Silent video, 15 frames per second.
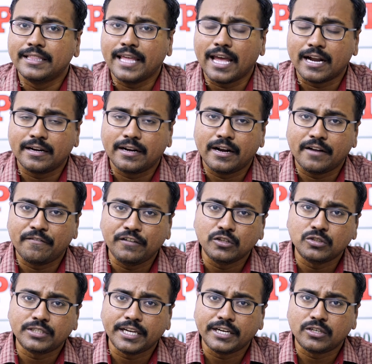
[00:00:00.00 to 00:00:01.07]
They are
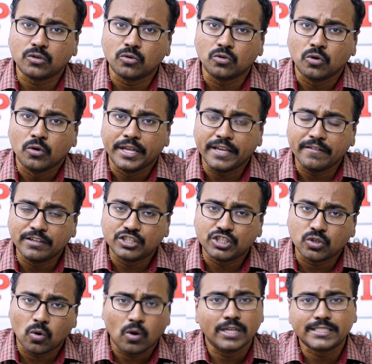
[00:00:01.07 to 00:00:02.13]
refusing to even
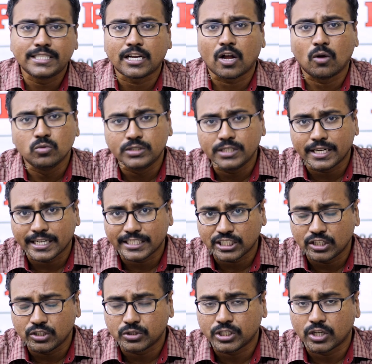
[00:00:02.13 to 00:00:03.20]
show us the council
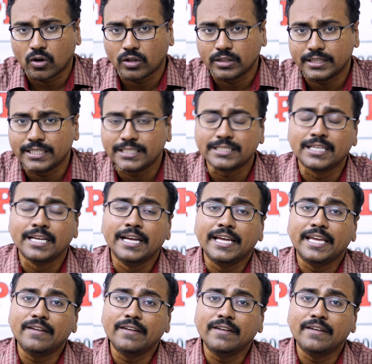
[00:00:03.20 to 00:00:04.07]
resolution on this